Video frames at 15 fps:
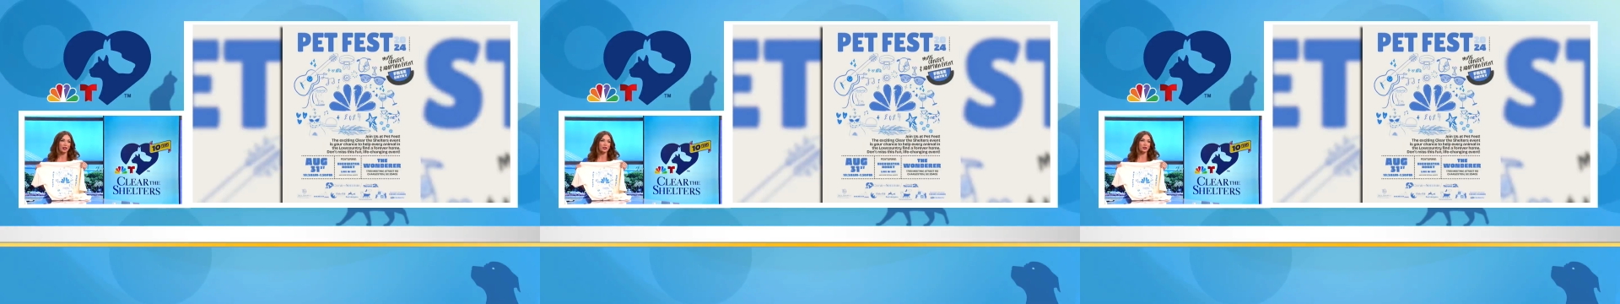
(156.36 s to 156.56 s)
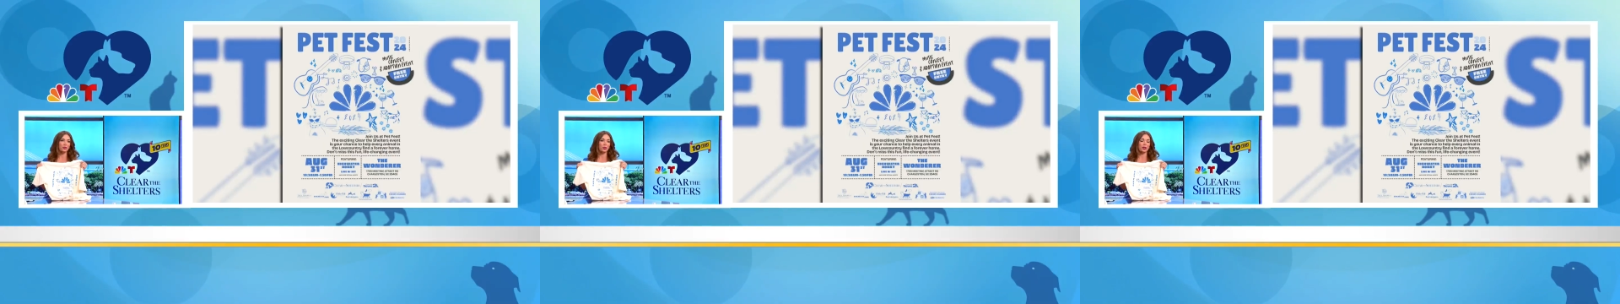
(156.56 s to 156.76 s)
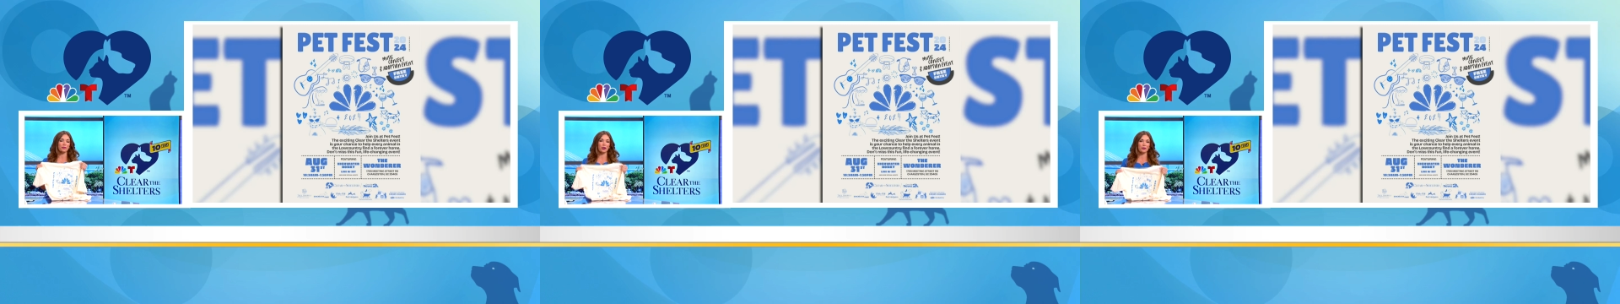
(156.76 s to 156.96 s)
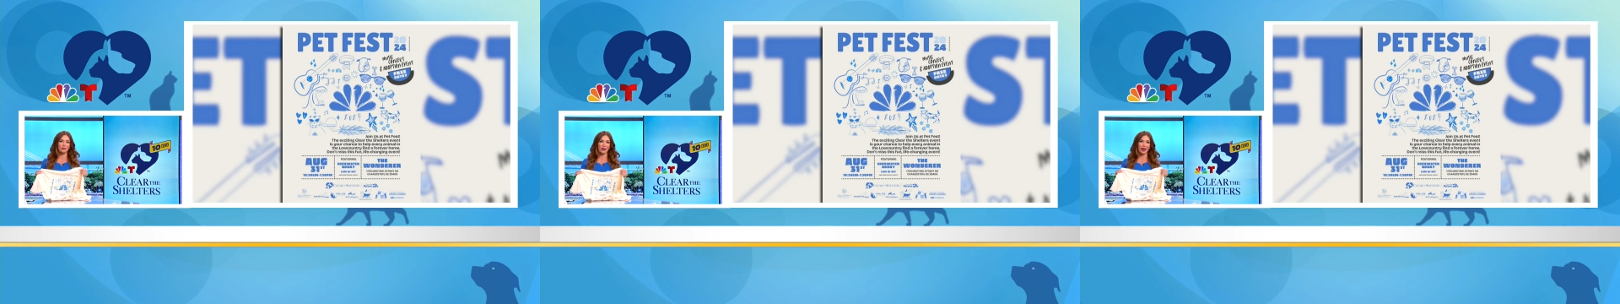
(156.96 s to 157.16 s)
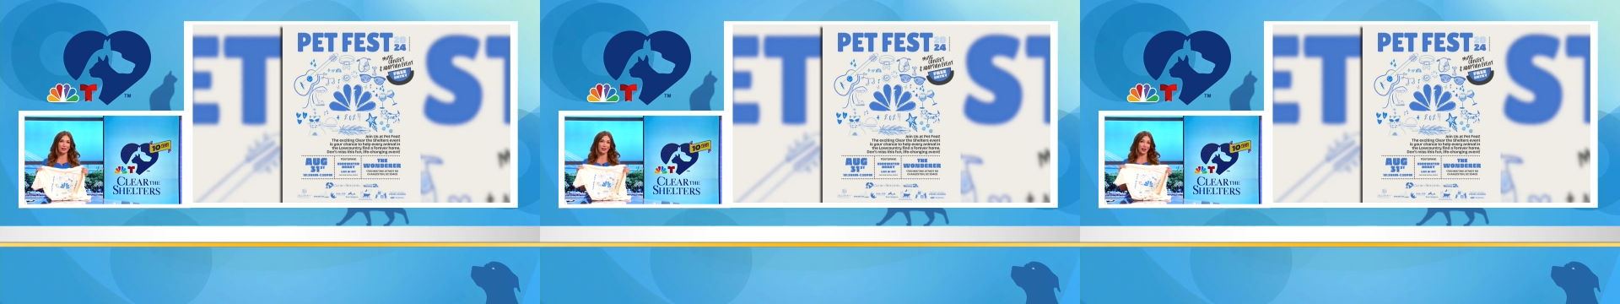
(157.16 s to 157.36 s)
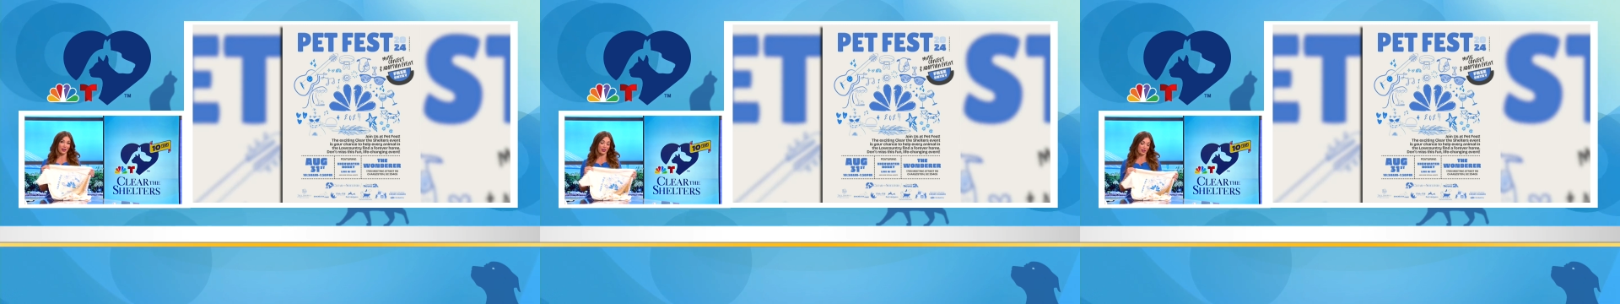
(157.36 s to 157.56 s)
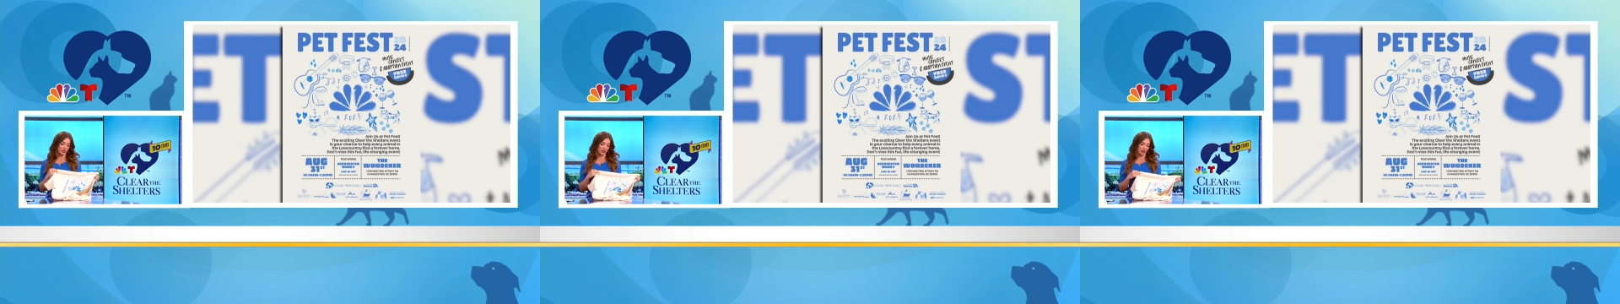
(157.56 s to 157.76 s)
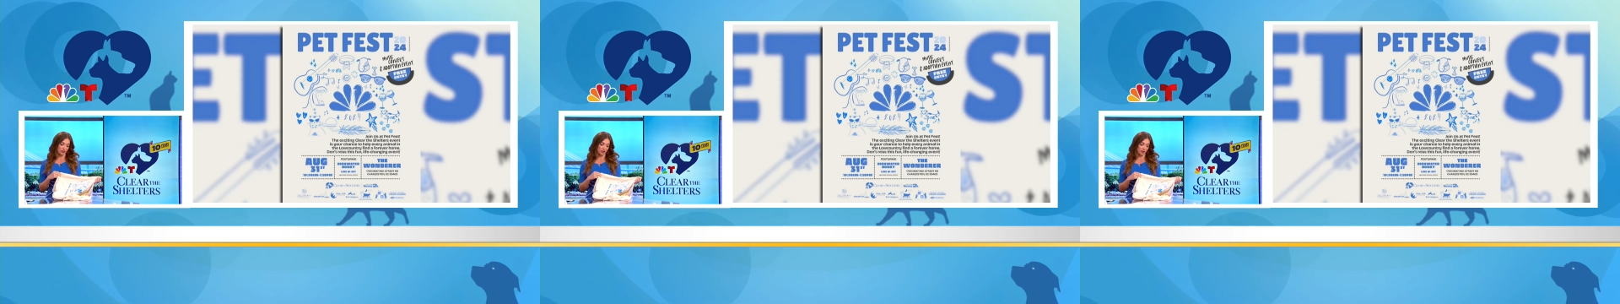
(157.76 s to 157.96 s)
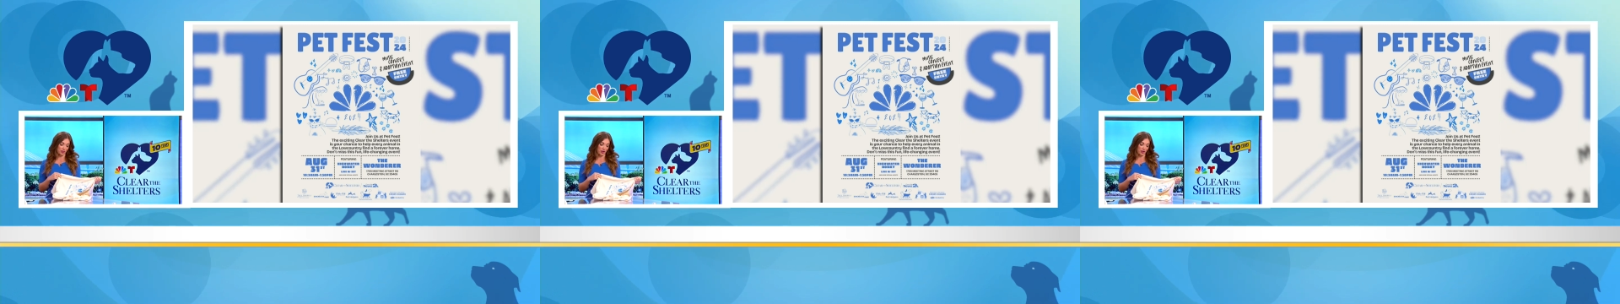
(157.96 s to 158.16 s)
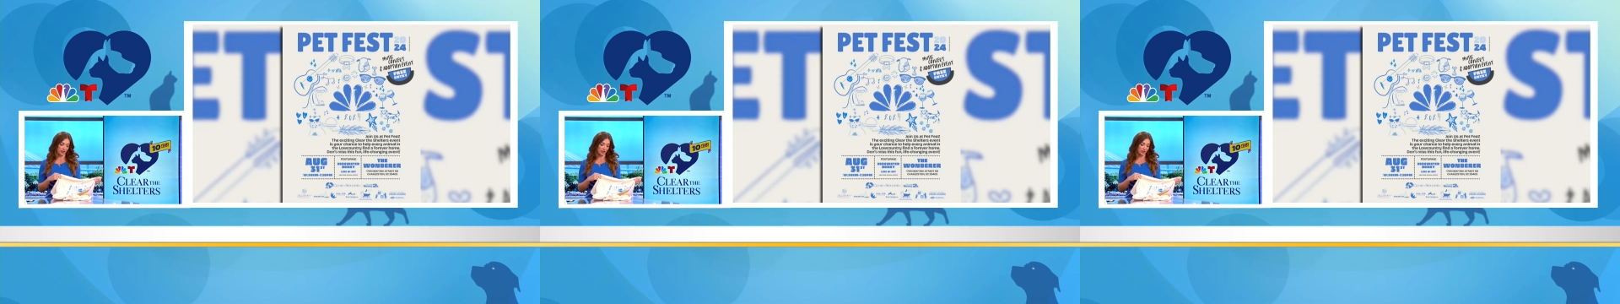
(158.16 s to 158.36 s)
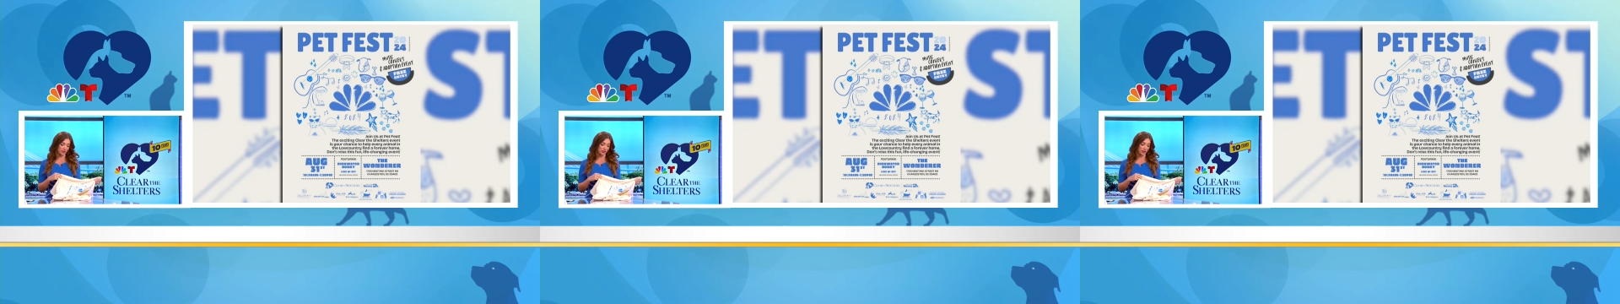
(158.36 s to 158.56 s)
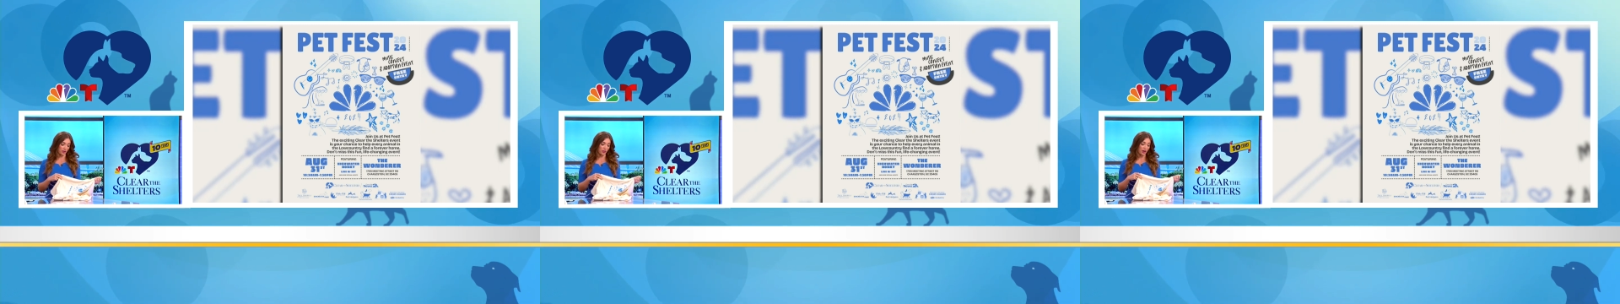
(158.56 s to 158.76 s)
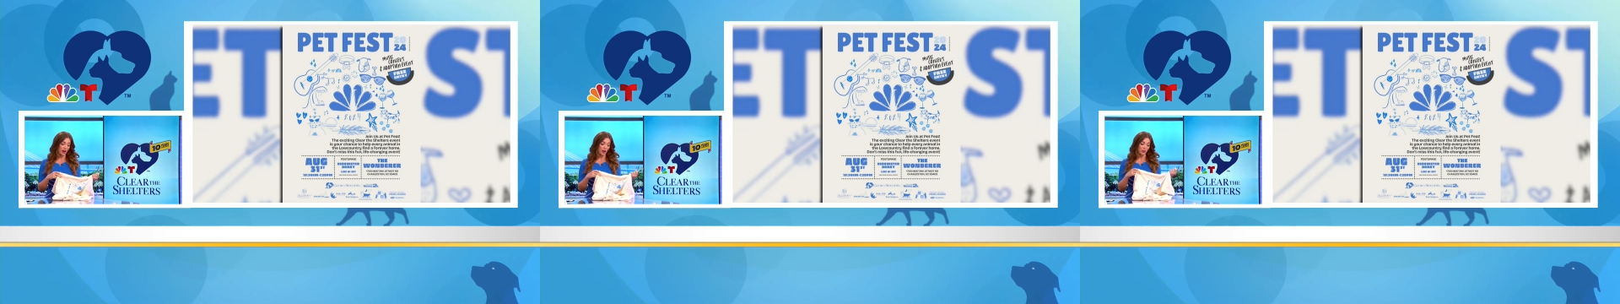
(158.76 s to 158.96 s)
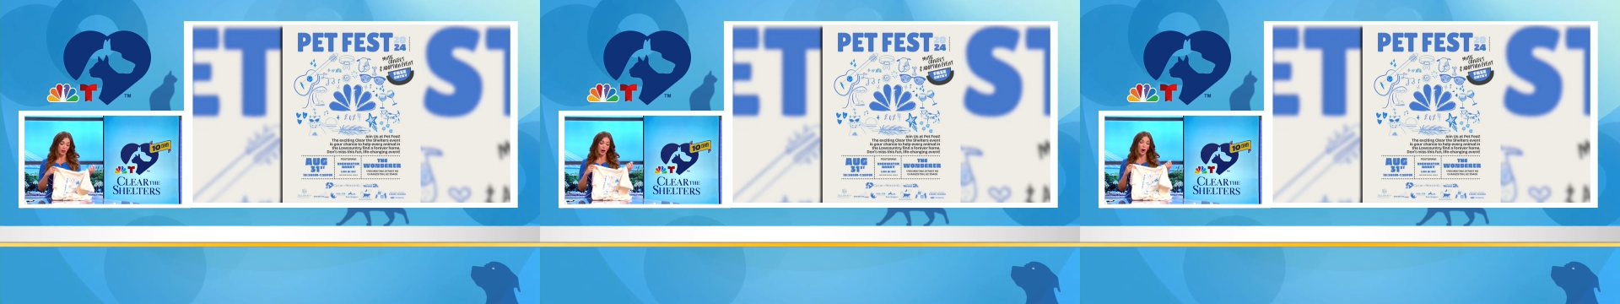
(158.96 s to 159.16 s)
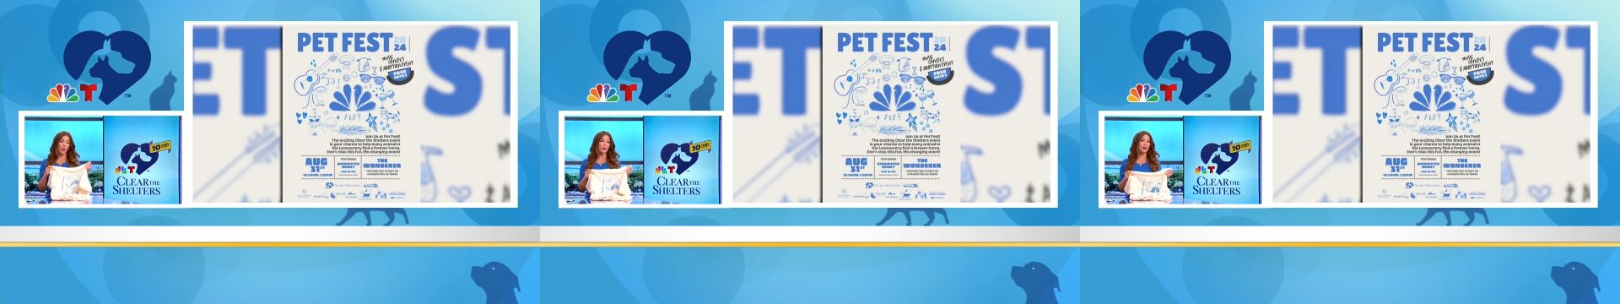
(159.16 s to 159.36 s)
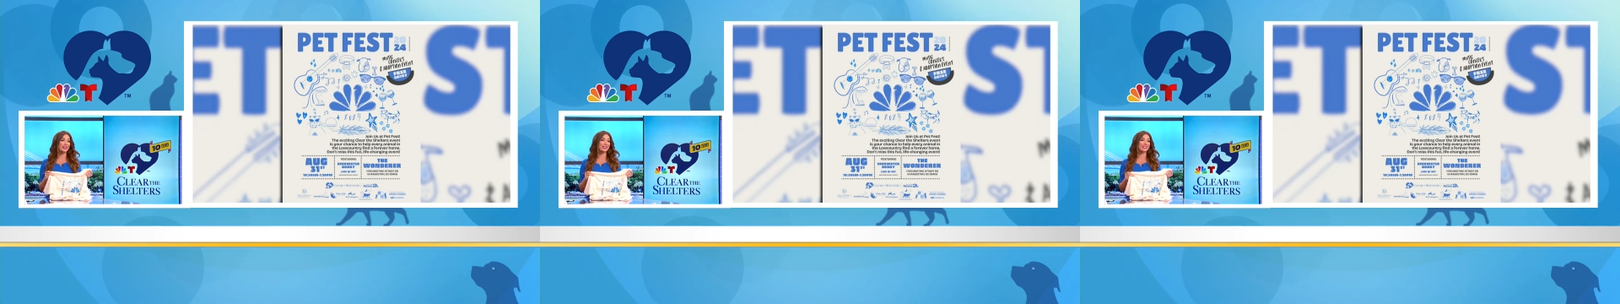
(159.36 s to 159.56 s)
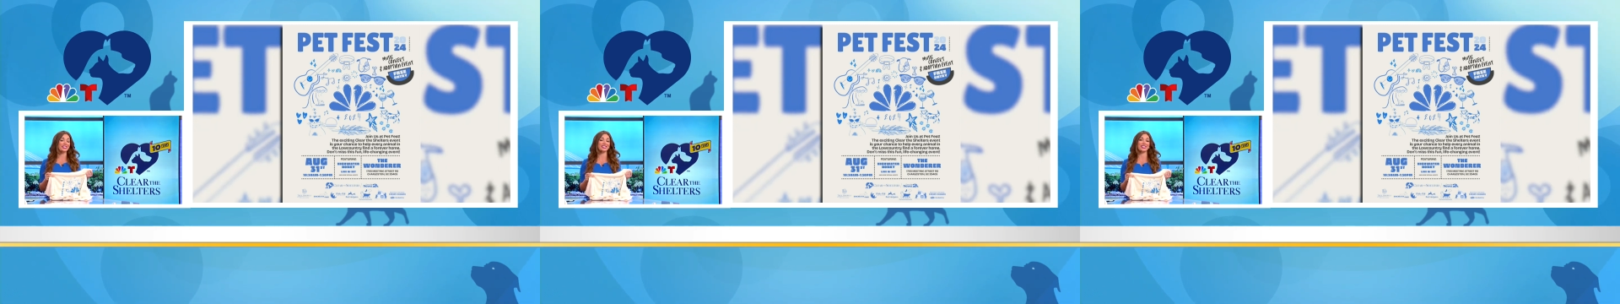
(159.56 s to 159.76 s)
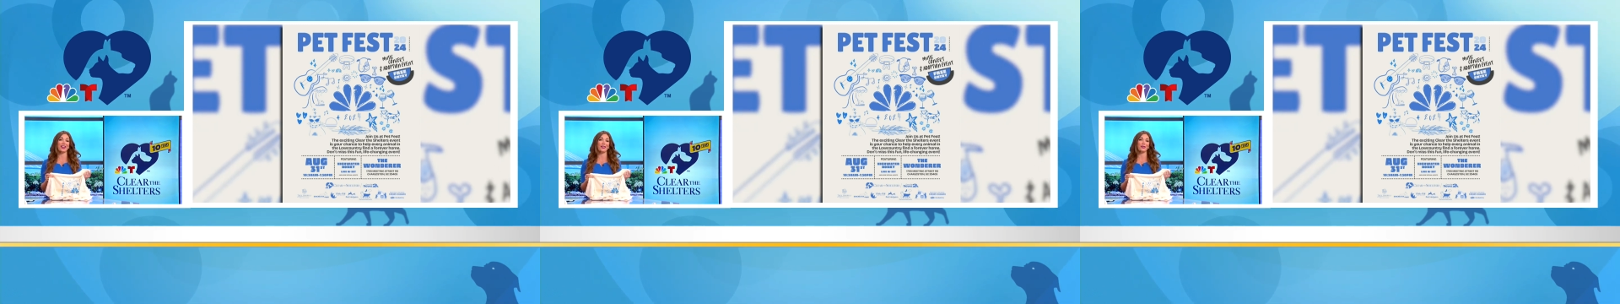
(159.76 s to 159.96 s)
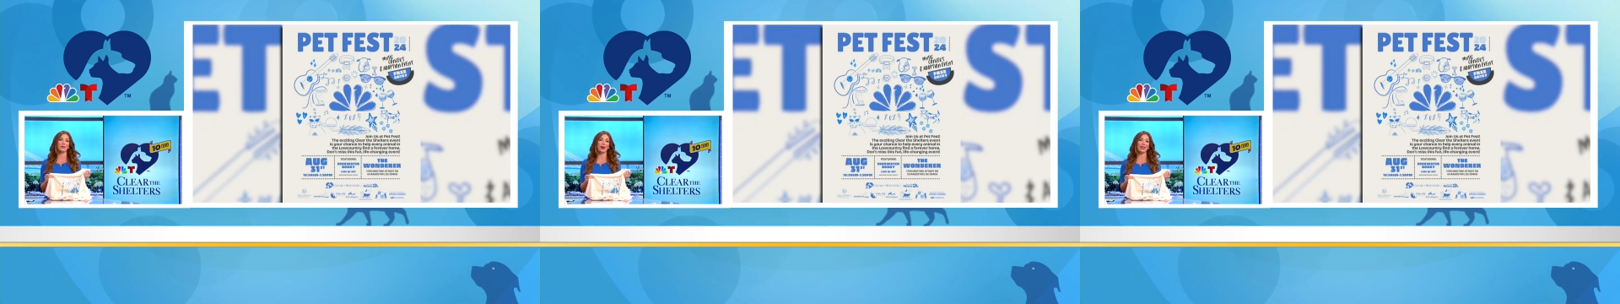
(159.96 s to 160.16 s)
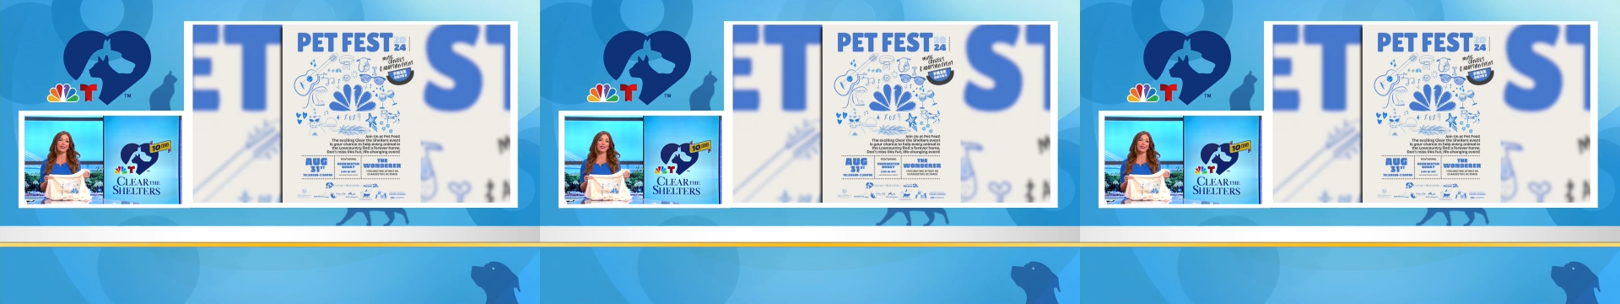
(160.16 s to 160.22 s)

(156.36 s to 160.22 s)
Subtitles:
[unreadable: no face in view]